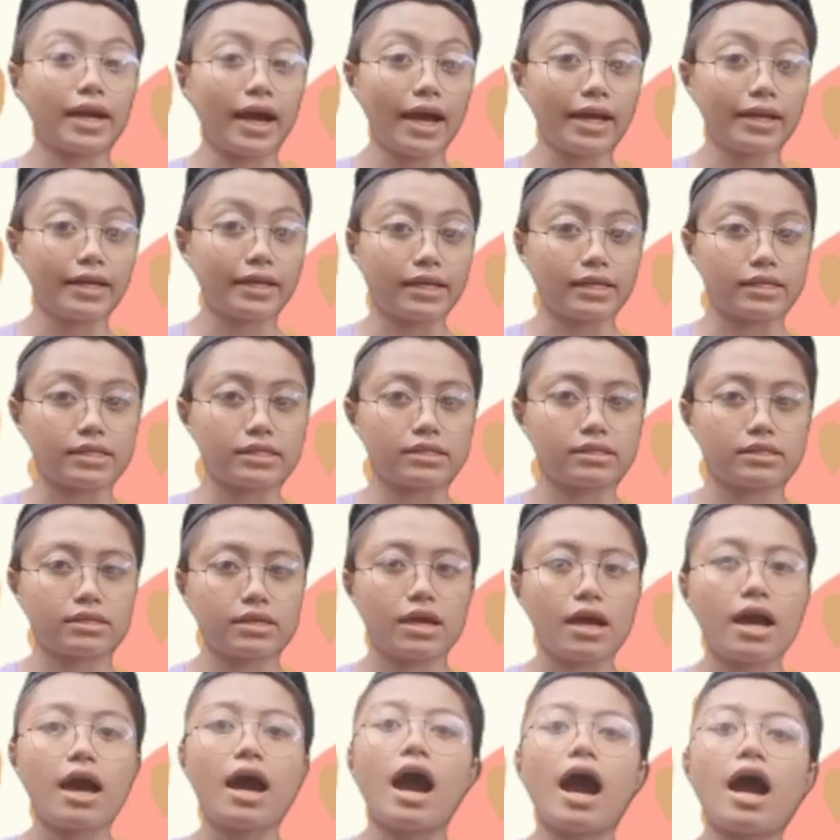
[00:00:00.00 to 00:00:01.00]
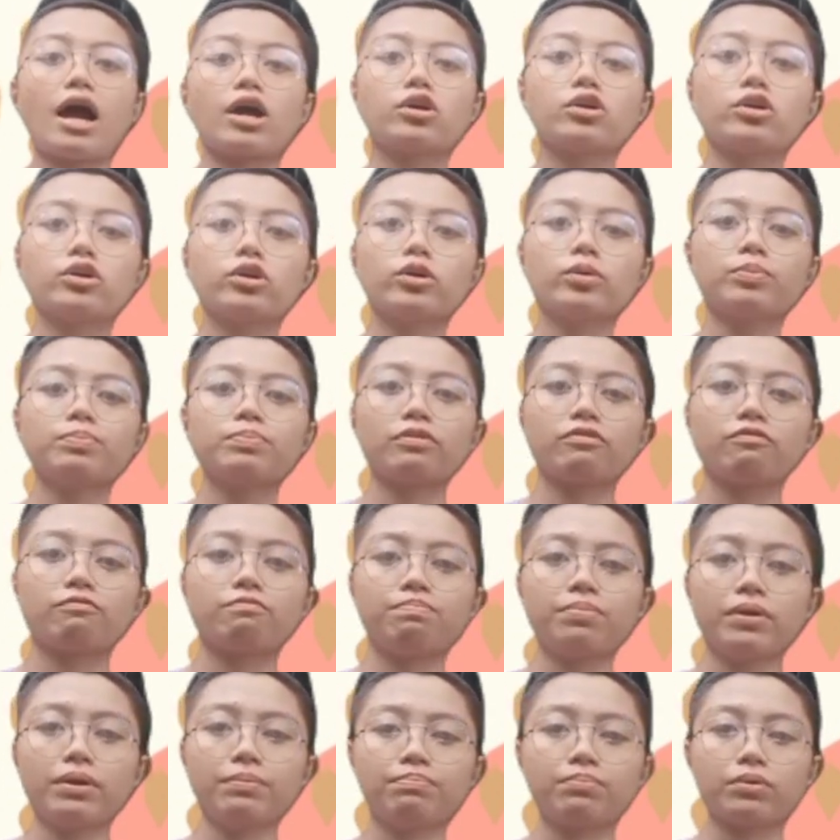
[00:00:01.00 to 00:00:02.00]
Barcadas, a
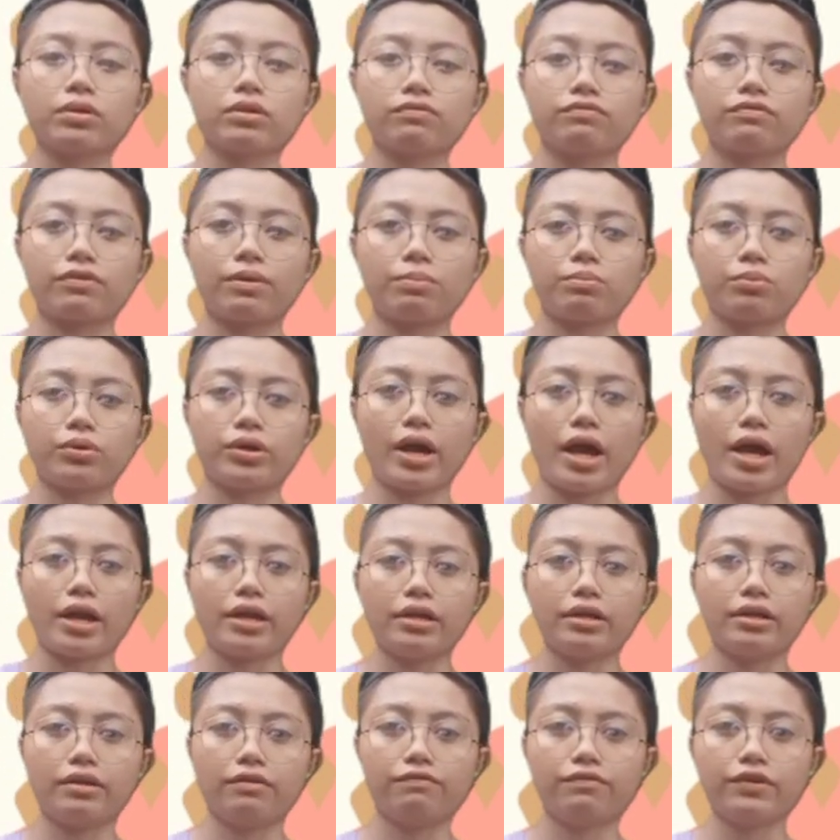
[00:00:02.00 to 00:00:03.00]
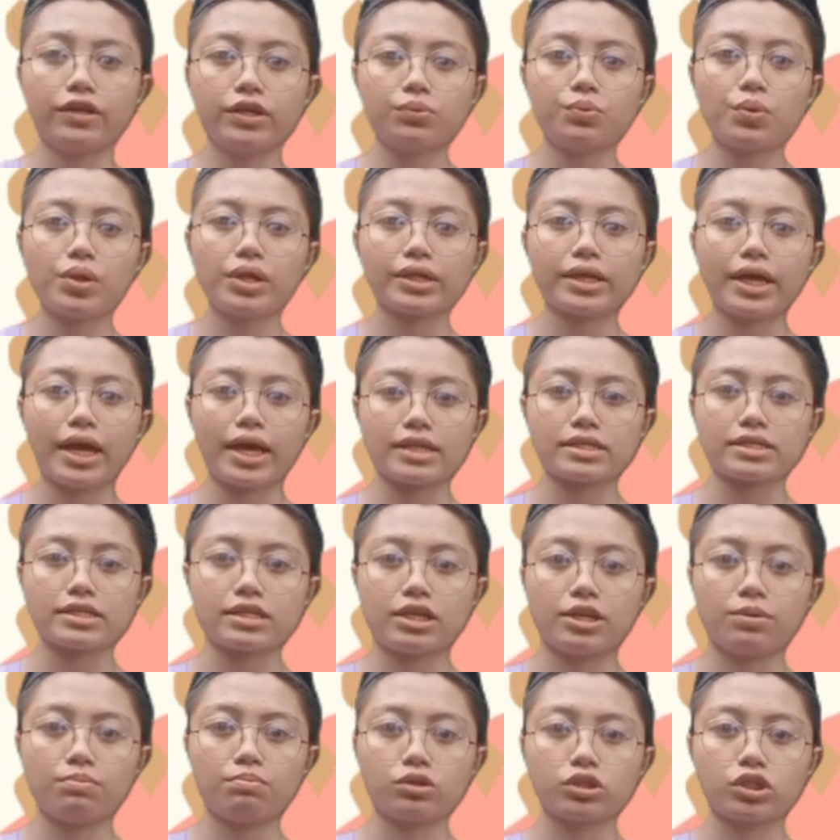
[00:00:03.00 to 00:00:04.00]
group of people from where an
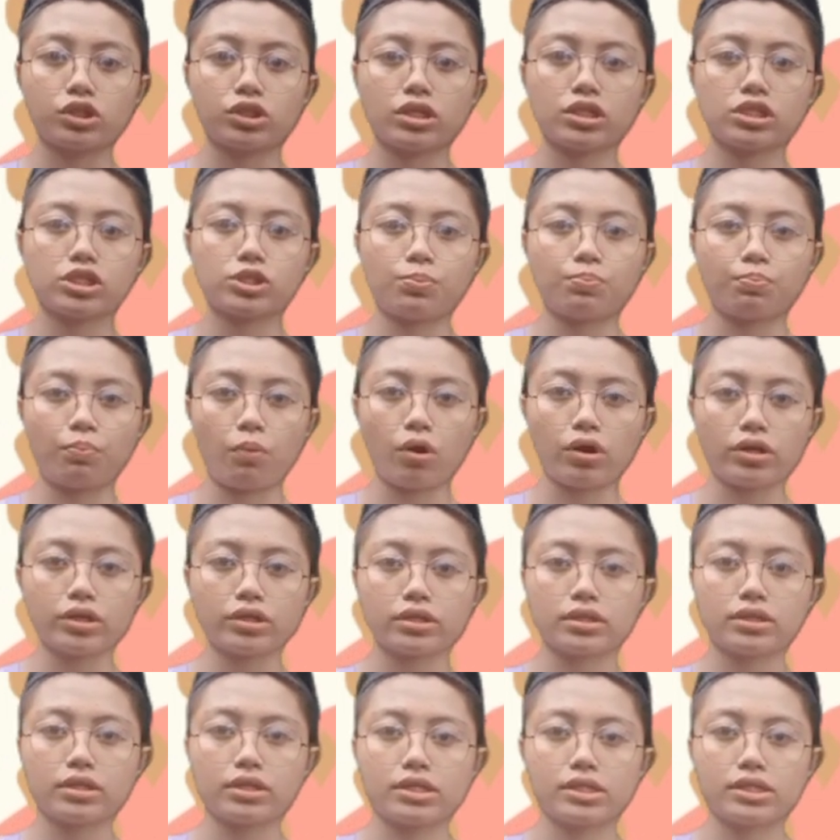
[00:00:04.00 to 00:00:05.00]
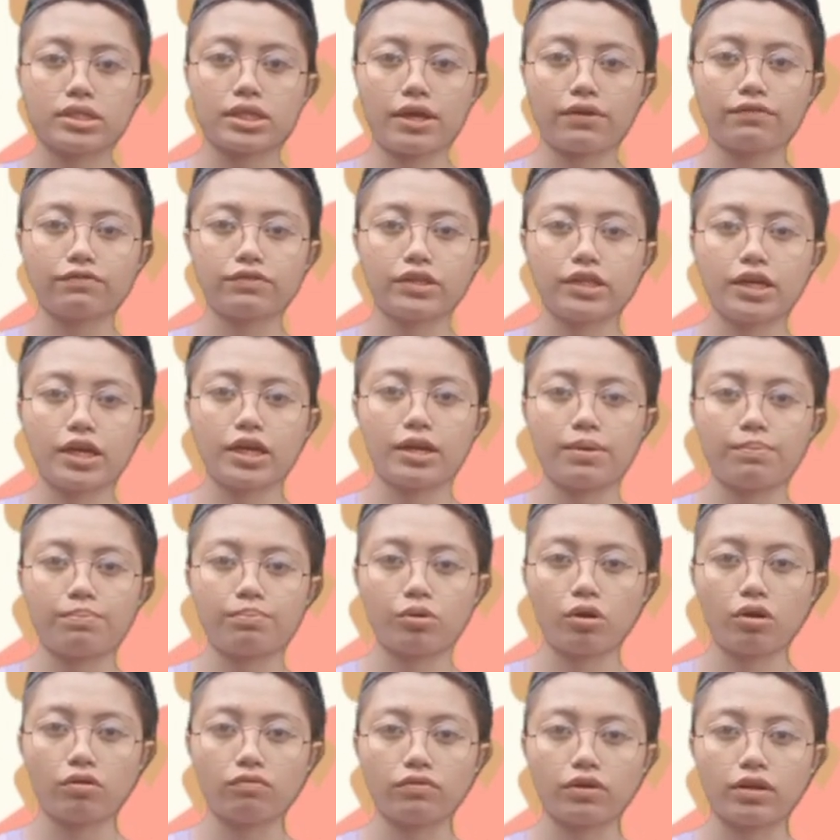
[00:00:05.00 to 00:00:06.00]
individual gets an emotional support,
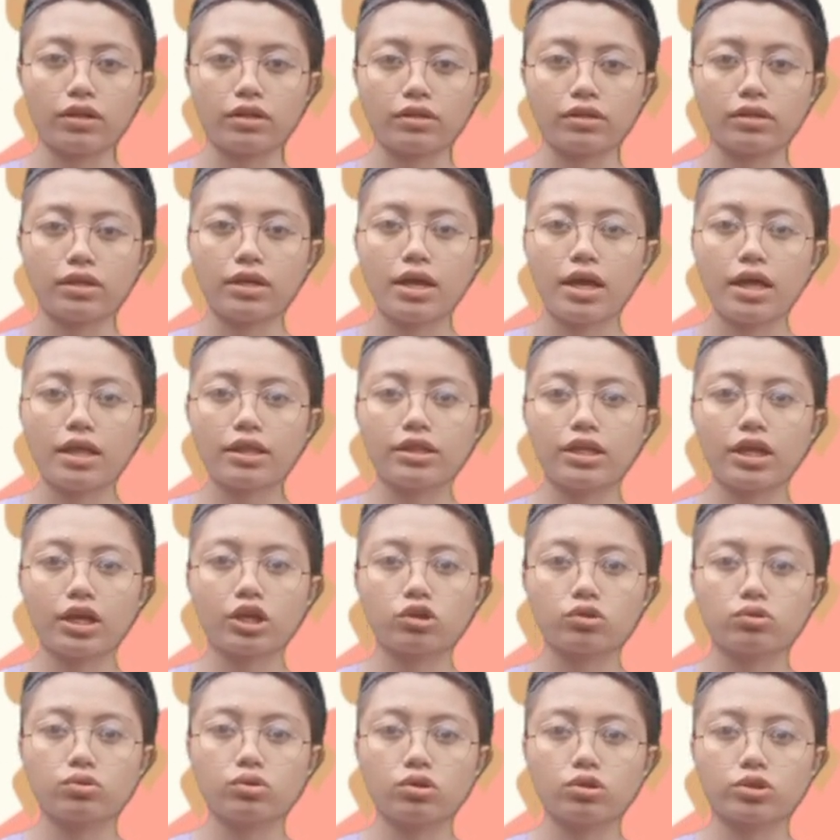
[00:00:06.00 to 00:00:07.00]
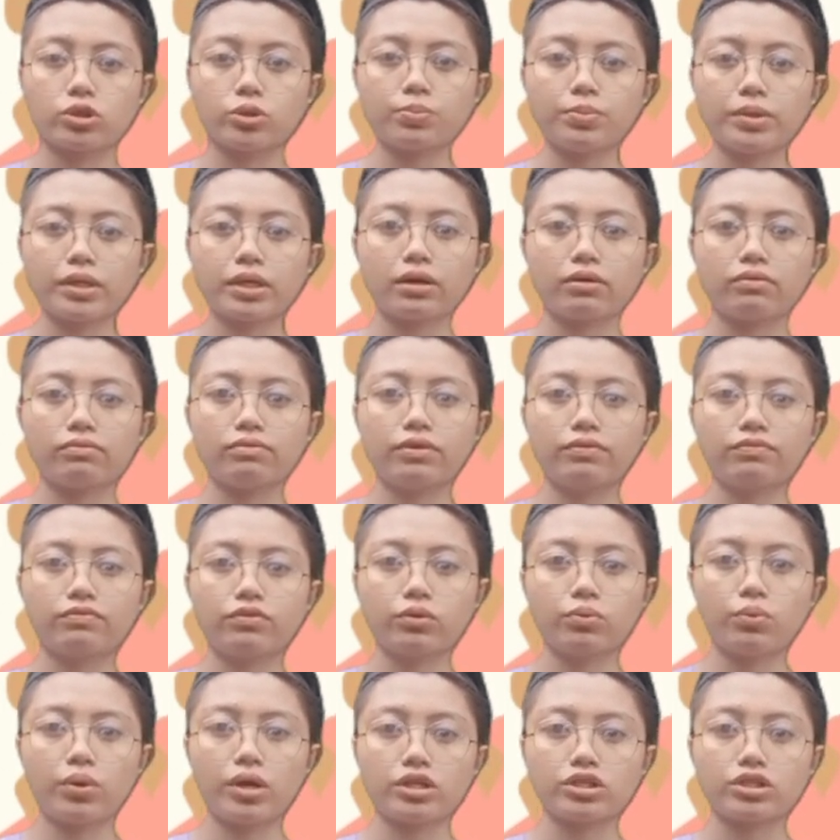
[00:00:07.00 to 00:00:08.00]
safety, and approval. They could also
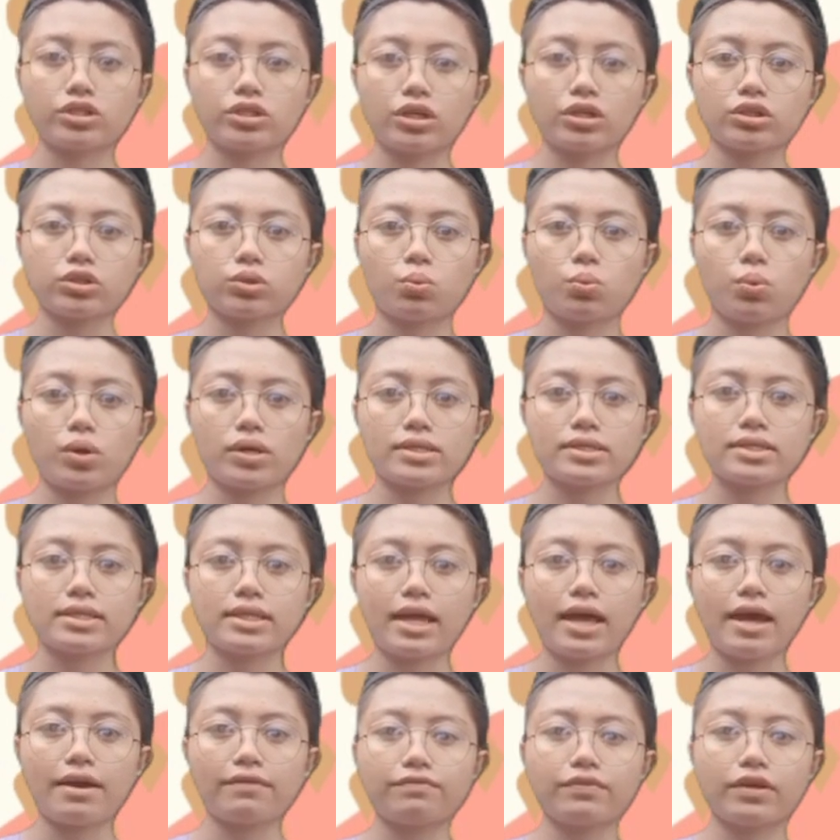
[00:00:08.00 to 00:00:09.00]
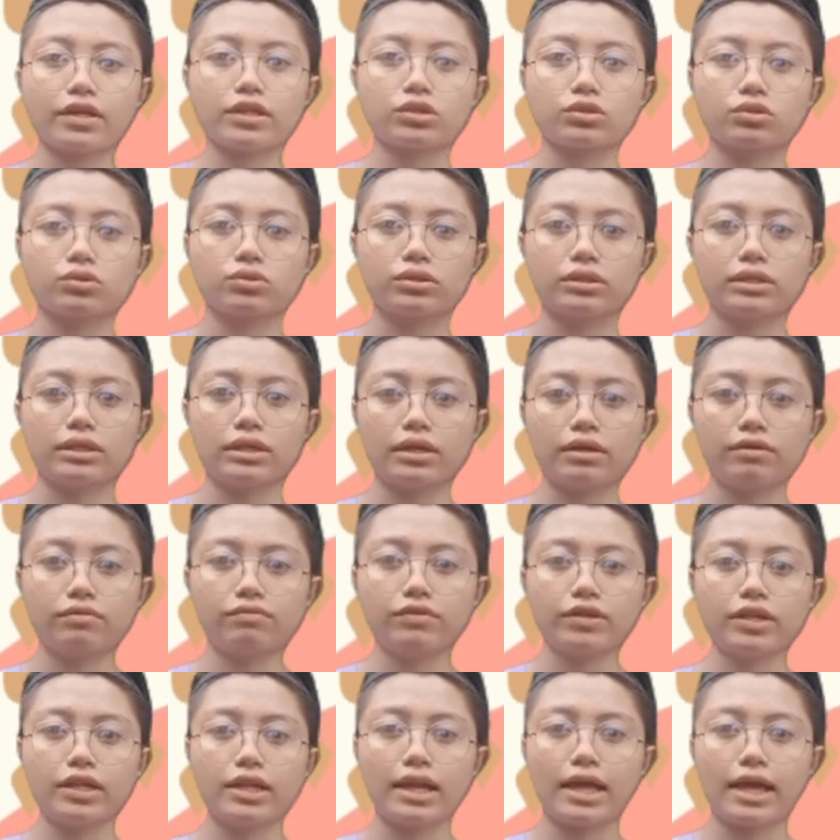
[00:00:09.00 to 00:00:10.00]
become influential to one's life and
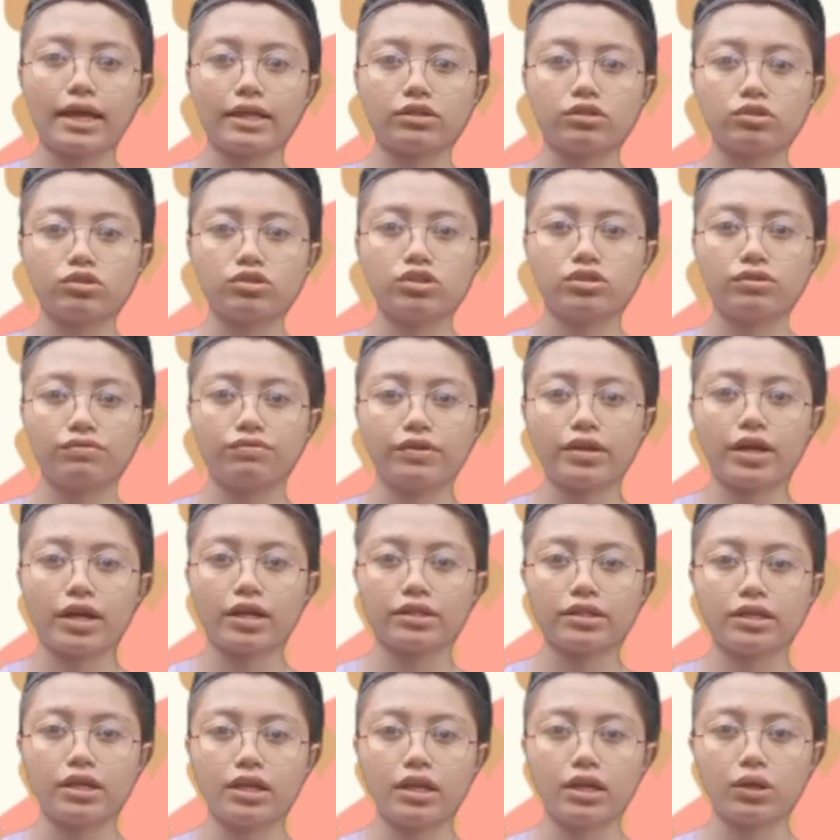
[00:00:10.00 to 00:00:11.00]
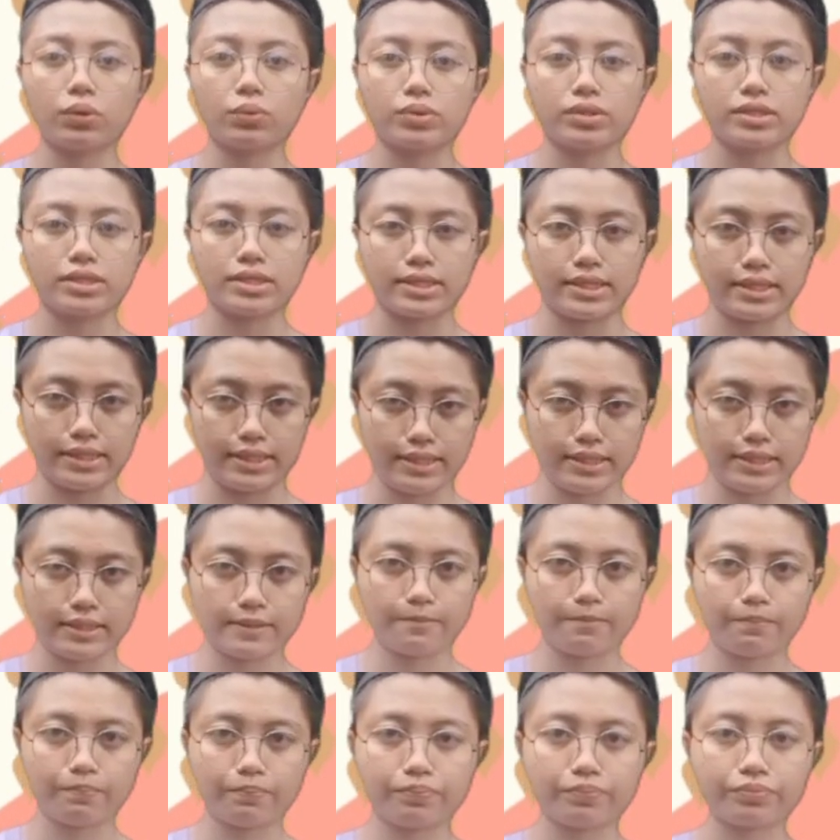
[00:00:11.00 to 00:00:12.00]
could even lead to juvenile
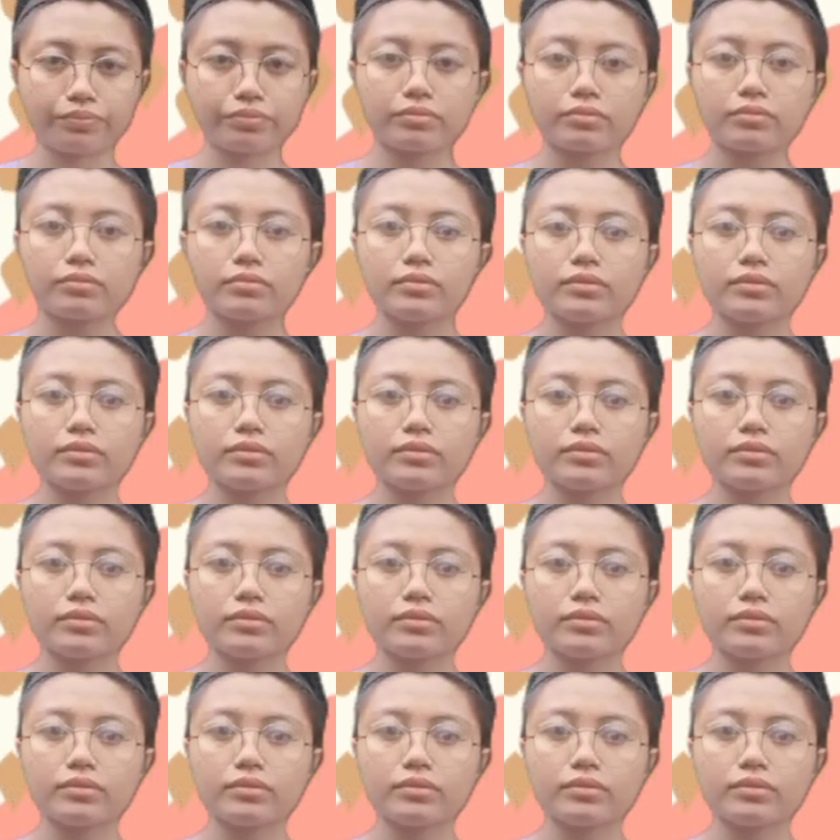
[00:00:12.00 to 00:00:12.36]
delinquencies.